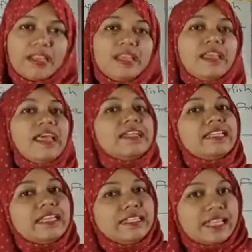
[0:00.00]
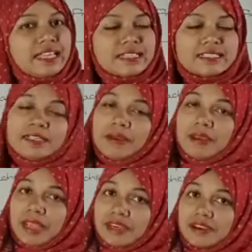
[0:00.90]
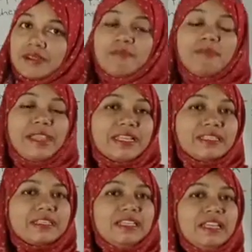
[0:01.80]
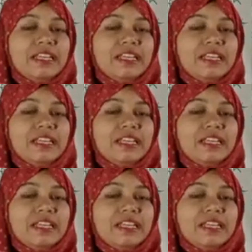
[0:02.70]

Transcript: And he take a sleep under a big tree,